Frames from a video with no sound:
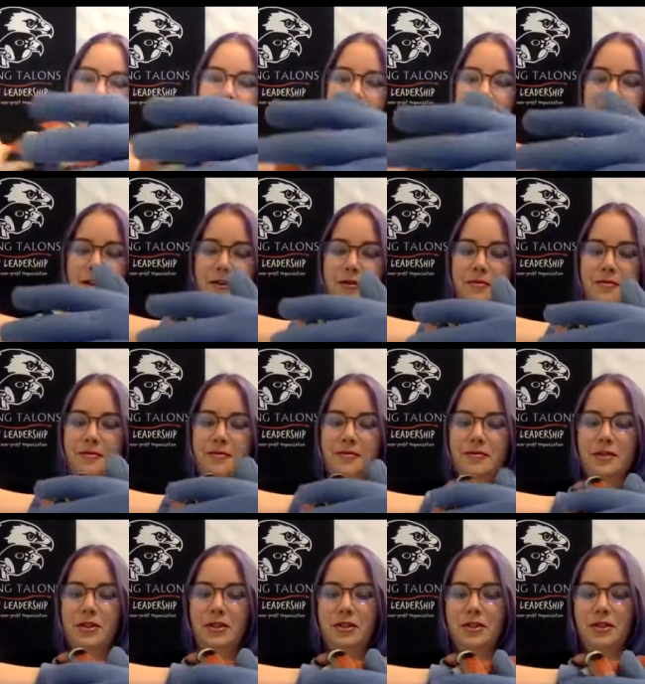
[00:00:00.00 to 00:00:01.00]

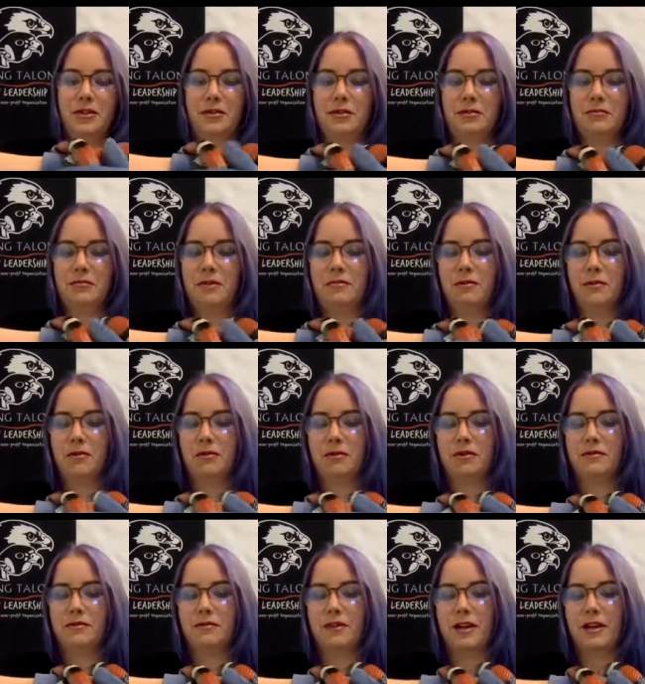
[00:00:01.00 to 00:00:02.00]
um, you know, people
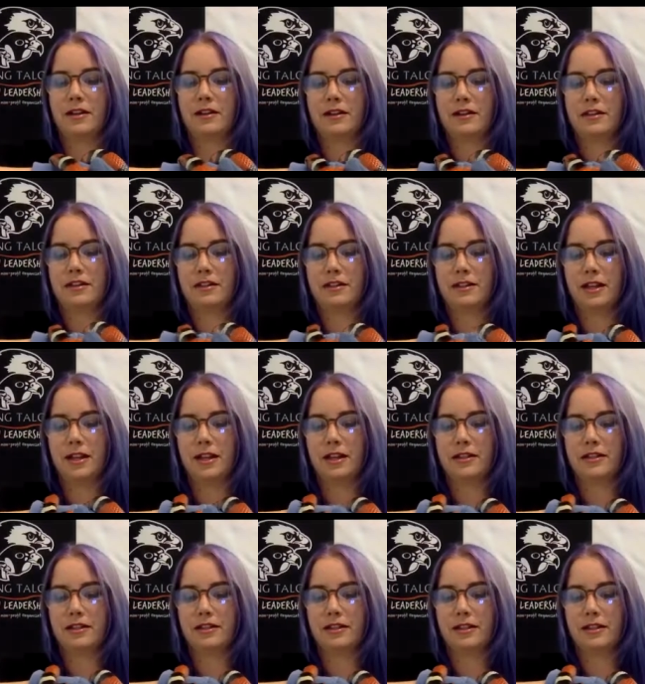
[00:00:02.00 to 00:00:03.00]
would find these
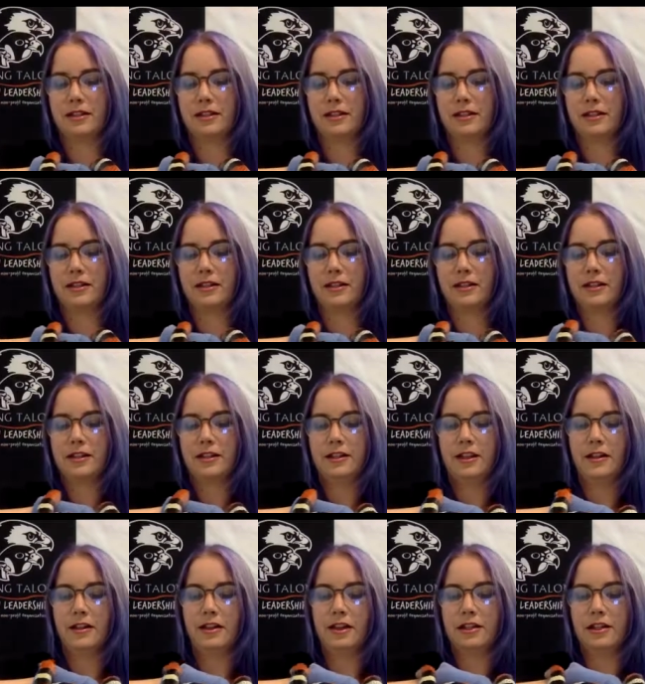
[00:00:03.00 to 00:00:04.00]
snakes in
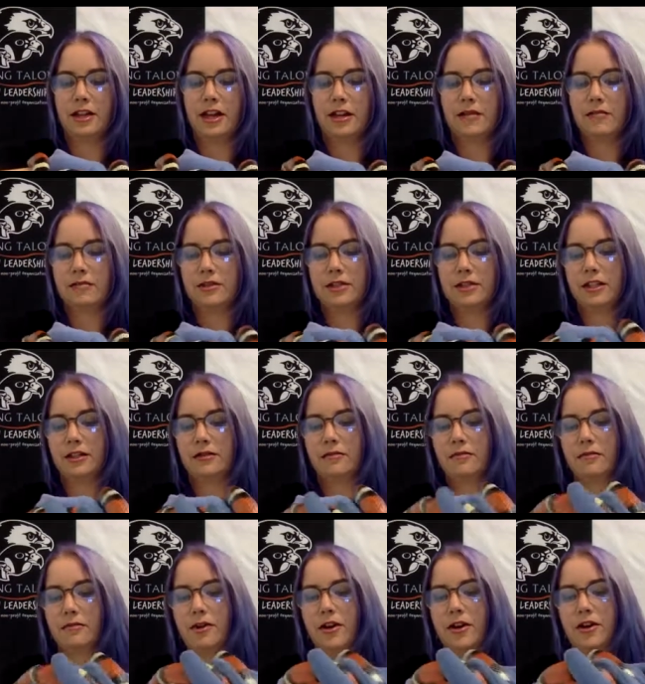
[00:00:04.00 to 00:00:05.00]
a lot of times
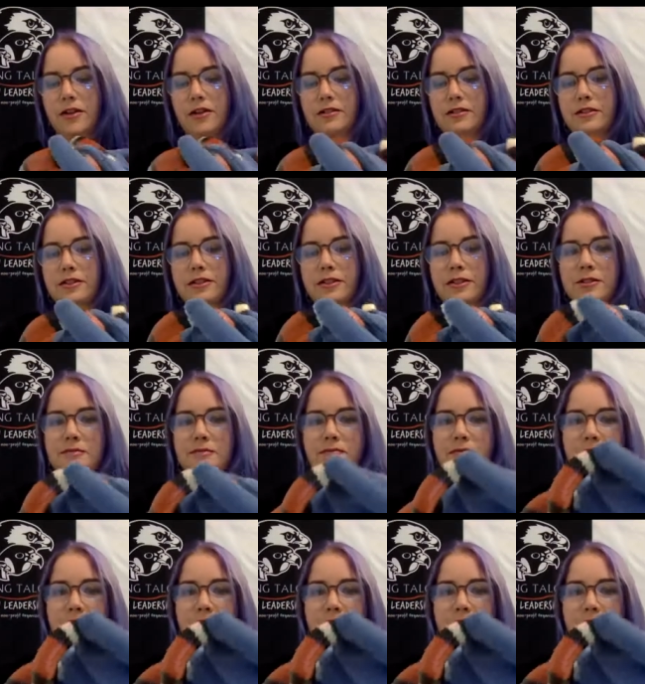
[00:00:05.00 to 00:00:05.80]
in barns